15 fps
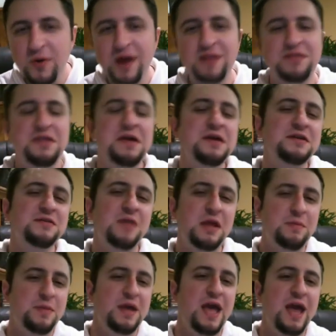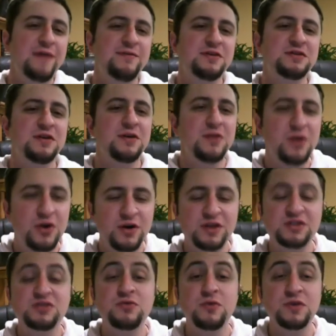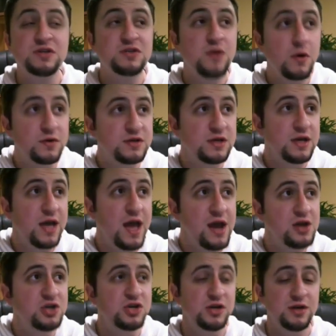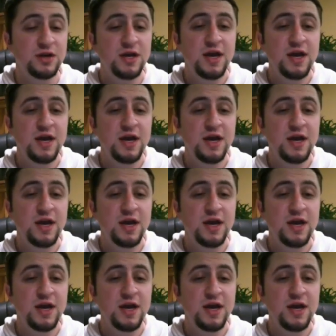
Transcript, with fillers: way thing that behaviors are learned is through association.